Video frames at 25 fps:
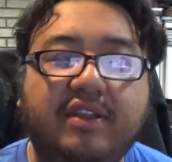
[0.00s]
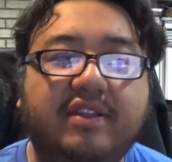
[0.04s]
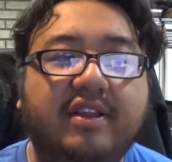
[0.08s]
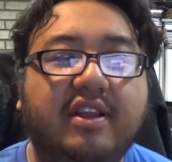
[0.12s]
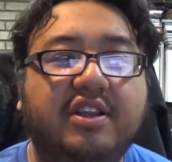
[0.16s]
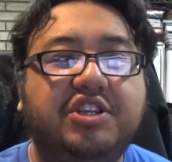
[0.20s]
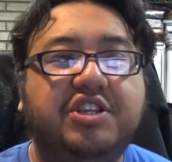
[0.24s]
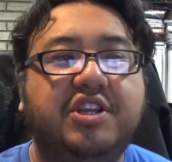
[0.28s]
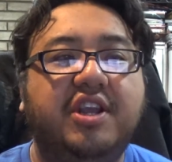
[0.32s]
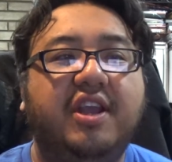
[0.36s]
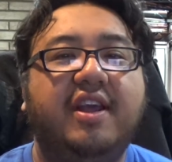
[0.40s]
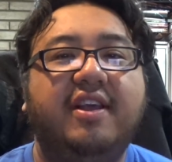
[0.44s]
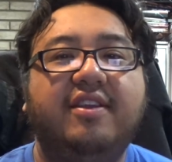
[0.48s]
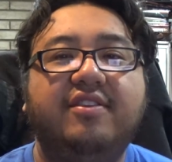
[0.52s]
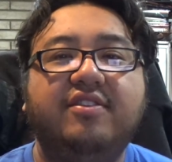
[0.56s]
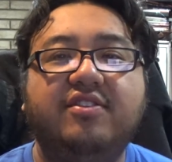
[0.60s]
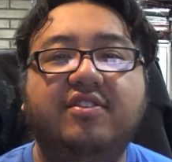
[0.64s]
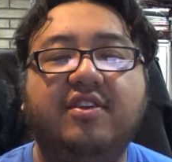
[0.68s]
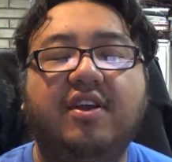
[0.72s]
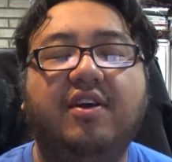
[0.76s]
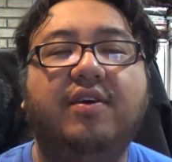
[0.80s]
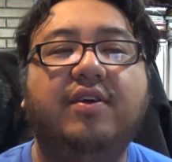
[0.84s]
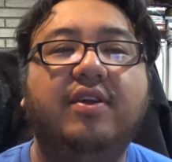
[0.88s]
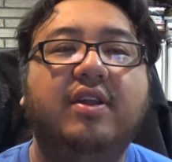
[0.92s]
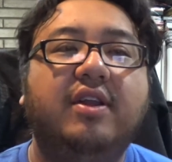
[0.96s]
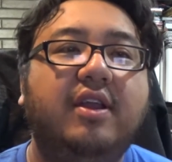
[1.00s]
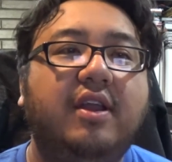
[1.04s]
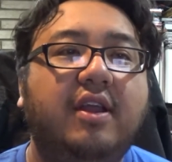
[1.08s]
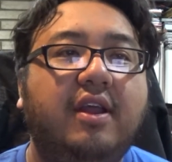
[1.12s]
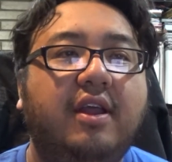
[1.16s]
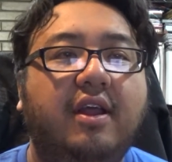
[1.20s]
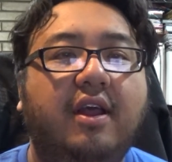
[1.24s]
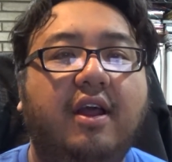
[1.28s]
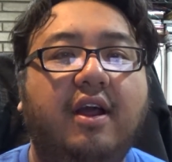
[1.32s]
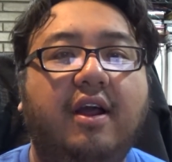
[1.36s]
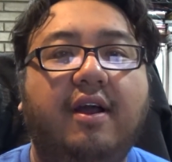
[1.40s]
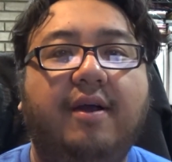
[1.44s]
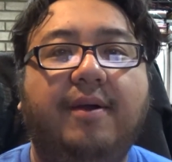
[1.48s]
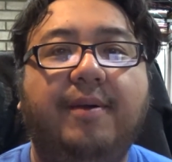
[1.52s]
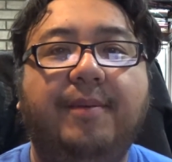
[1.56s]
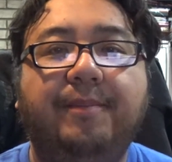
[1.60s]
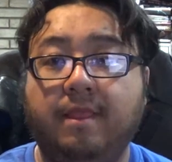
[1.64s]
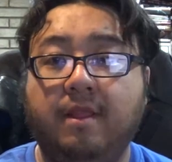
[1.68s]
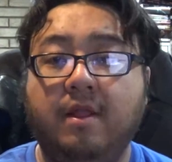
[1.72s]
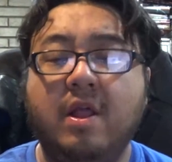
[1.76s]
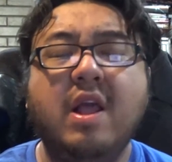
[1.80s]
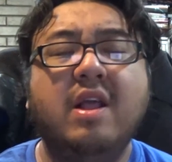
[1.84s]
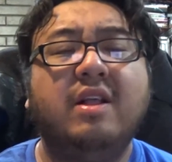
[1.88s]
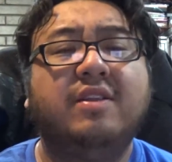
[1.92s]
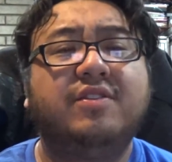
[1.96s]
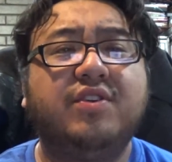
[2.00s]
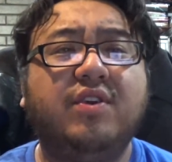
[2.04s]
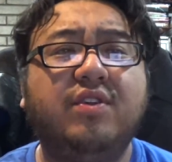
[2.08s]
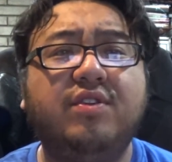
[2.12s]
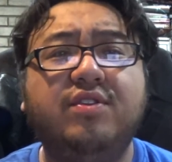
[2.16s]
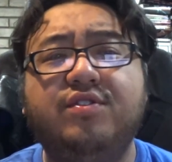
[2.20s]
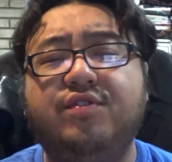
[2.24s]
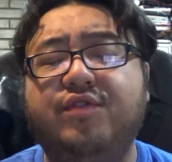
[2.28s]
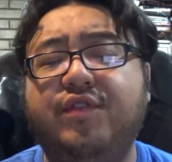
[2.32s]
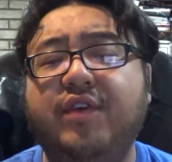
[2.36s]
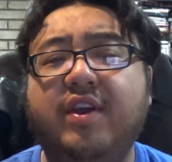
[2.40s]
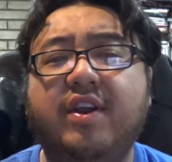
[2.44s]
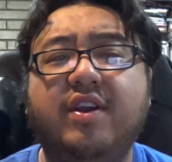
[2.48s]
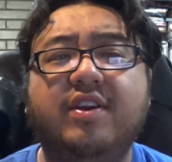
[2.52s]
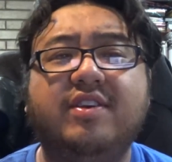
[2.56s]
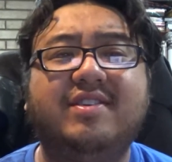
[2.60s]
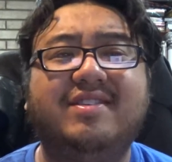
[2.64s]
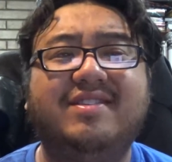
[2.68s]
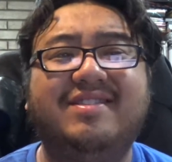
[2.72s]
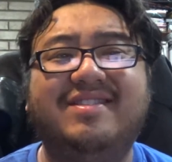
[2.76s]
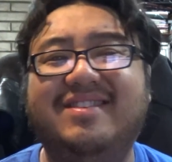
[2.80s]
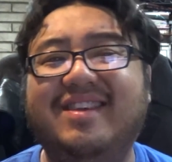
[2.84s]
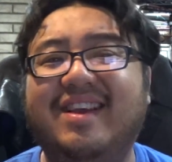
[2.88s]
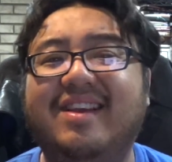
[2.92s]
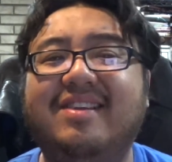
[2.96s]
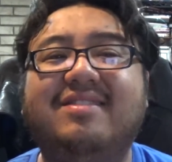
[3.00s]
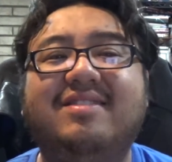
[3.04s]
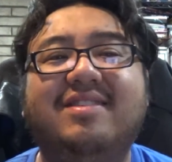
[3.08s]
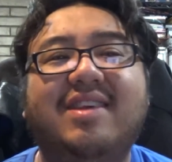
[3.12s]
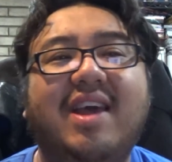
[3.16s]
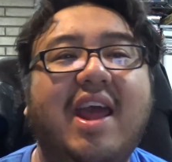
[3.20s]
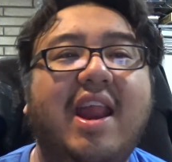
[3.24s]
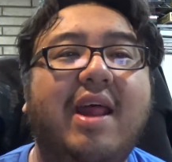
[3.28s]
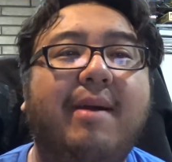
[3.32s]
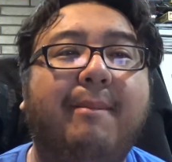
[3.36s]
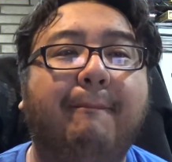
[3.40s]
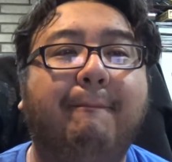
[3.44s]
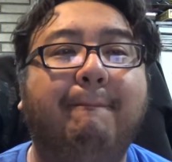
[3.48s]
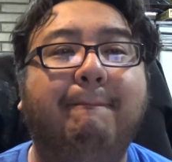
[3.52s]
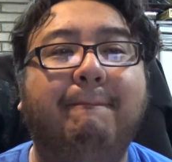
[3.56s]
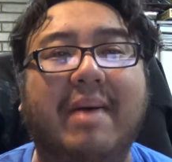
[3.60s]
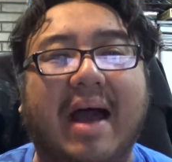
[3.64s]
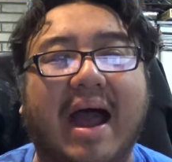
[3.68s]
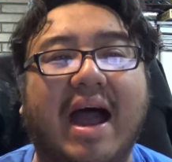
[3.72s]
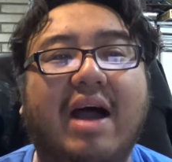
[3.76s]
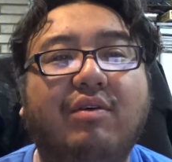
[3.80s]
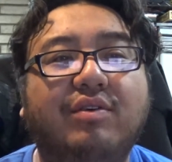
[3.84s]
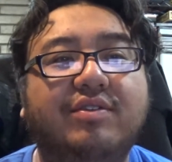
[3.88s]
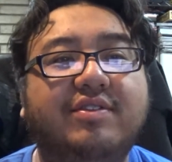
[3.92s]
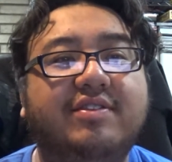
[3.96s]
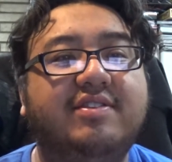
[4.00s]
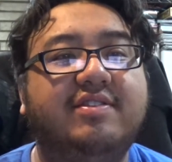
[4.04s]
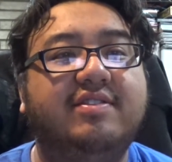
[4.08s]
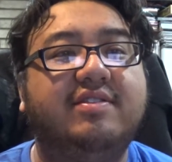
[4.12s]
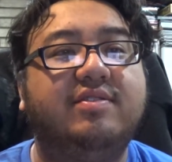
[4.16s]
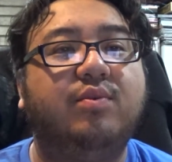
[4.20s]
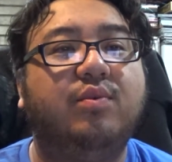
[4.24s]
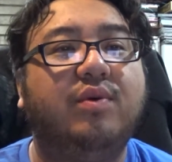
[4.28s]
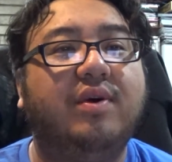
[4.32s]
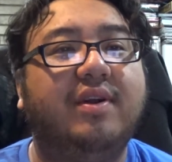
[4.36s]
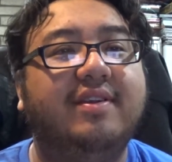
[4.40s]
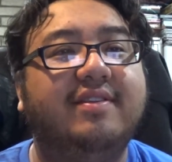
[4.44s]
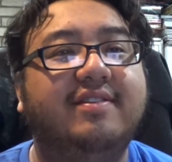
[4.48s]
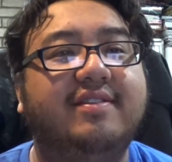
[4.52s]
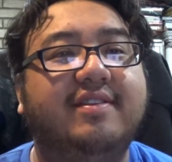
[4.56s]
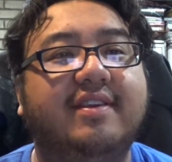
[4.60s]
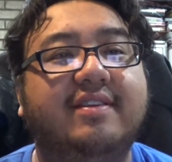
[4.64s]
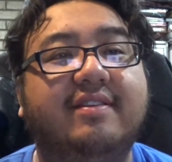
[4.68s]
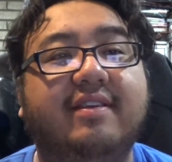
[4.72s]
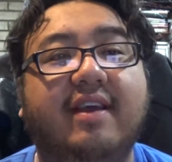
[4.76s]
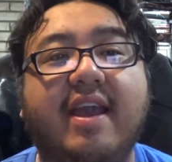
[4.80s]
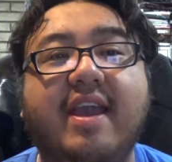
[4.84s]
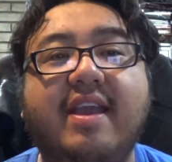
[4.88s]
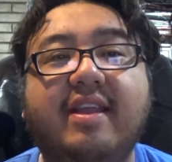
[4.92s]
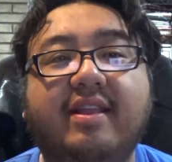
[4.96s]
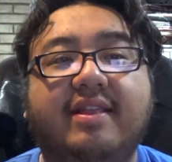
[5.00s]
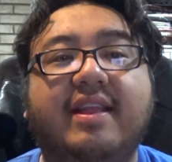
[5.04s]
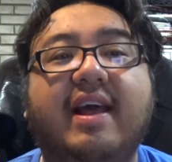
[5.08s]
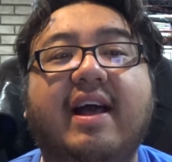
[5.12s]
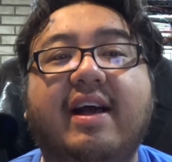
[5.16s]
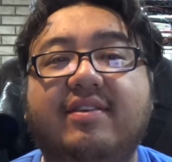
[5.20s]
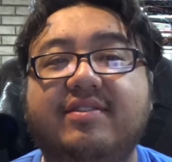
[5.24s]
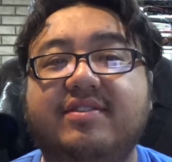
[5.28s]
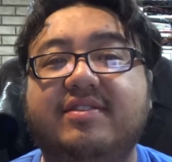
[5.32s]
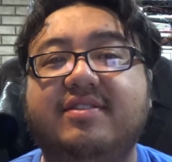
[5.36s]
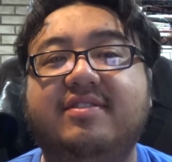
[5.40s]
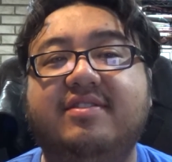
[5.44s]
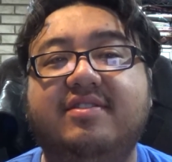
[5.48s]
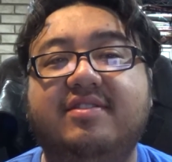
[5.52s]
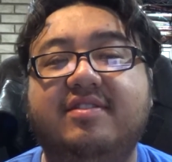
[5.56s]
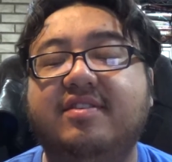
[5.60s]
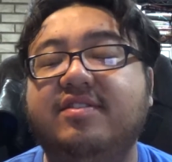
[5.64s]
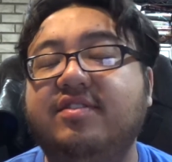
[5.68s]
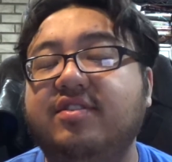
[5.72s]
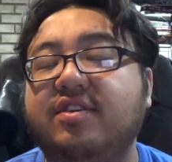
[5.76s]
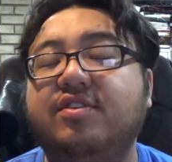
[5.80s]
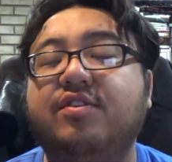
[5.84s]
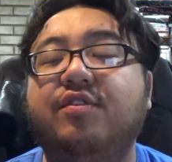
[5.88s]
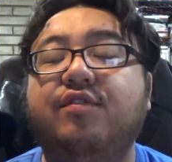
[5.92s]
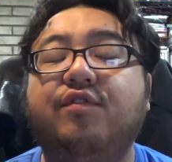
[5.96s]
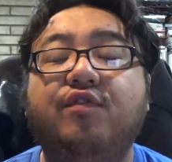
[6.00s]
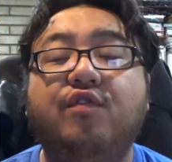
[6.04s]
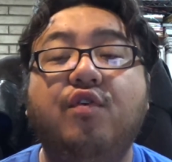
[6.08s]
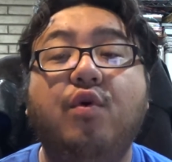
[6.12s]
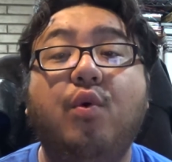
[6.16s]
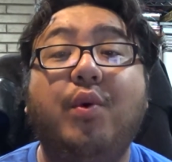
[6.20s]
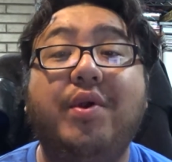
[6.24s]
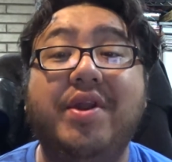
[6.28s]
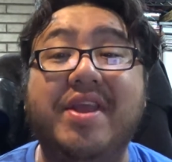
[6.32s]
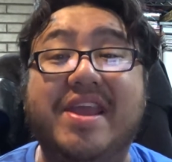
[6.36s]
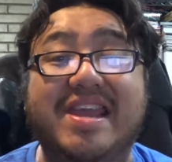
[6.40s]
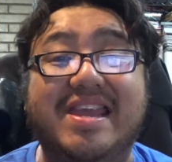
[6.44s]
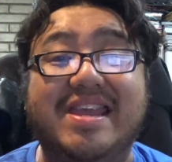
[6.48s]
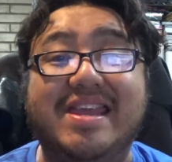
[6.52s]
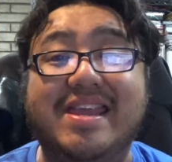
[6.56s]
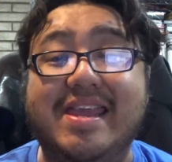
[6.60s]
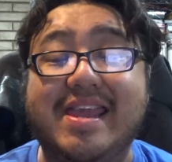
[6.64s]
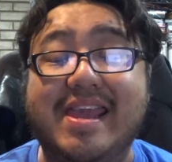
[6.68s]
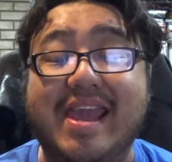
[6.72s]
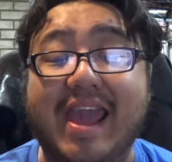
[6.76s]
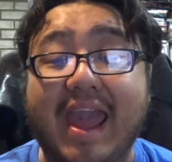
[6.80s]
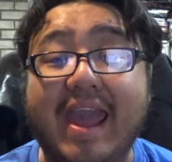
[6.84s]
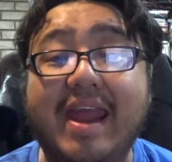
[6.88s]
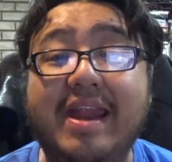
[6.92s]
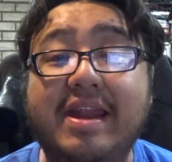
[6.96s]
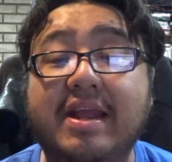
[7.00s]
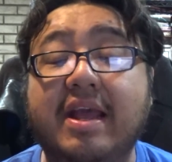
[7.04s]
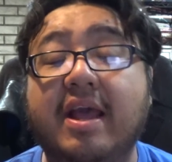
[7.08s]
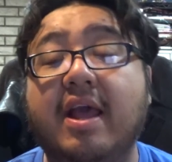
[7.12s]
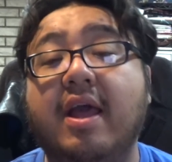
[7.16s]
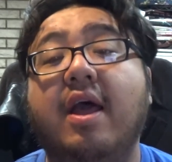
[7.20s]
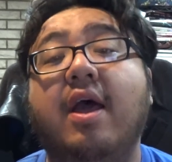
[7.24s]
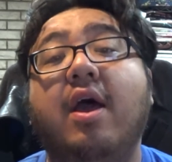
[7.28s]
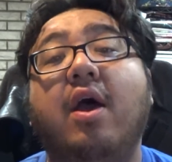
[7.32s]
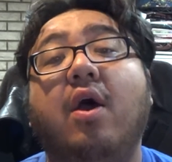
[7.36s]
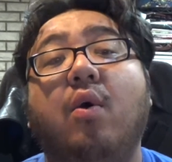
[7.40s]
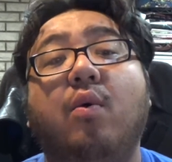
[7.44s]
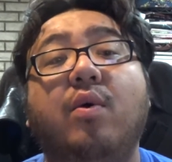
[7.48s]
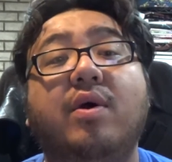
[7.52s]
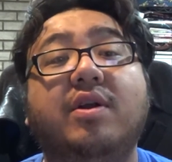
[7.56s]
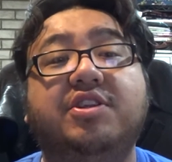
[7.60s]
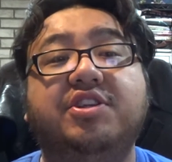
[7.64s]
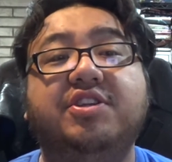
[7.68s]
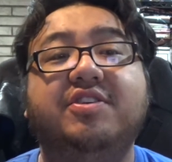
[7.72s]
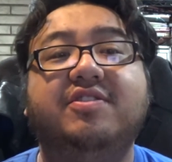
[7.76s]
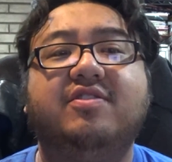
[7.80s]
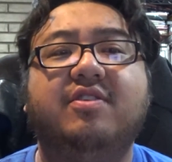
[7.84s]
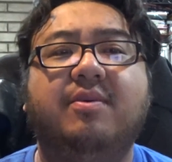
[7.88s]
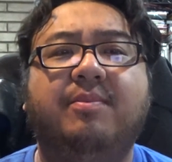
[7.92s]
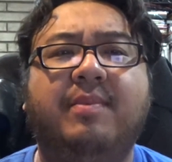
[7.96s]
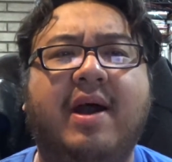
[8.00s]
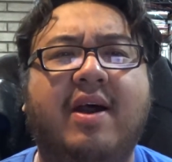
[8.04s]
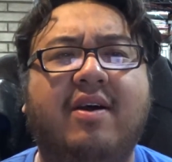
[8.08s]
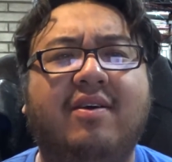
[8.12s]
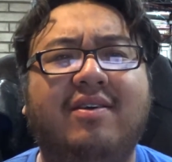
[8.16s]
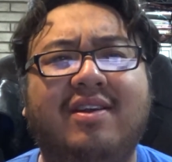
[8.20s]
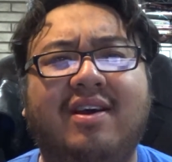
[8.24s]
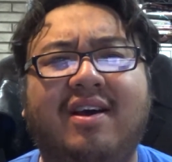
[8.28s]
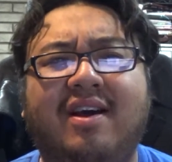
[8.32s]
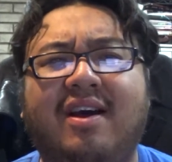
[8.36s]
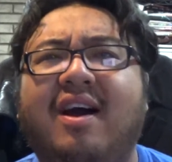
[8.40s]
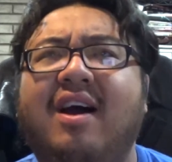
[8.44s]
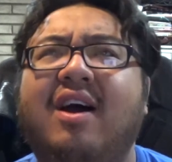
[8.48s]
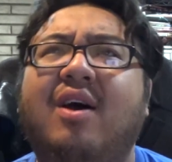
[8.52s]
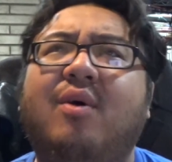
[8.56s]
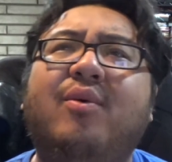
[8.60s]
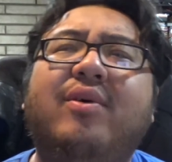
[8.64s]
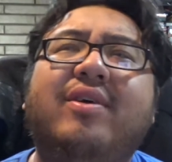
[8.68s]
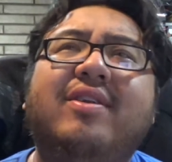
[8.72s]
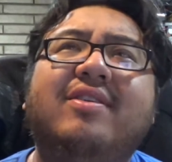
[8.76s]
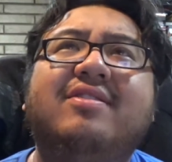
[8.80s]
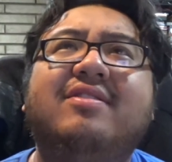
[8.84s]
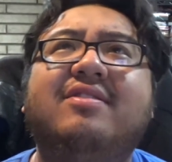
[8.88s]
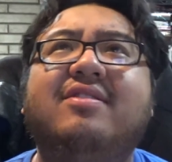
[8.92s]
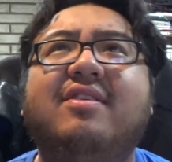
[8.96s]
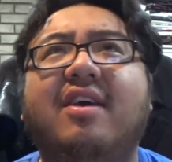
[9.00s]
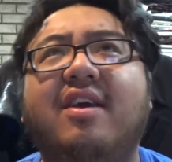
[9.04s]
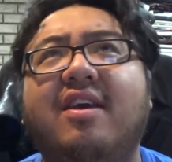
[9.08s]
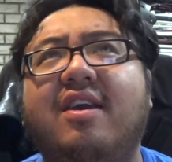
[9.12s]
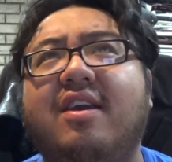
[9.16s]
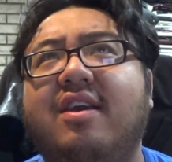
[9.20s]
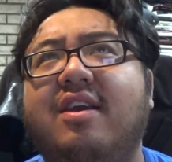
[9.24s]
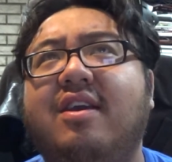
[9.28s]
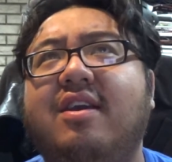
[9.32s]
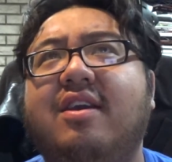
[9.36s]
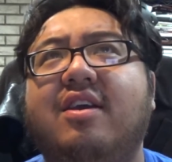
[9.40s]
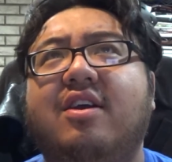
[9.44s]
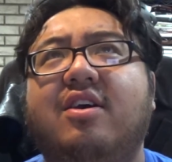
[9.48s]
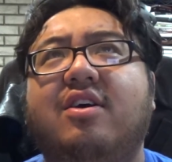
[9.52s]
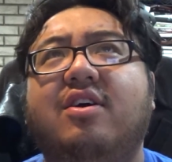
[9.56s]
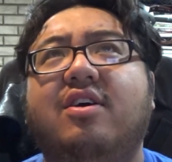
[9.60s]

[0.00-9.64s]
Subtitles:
that she has. So so this figure sits at about, what is it, 8,640 yen, which is about I want to say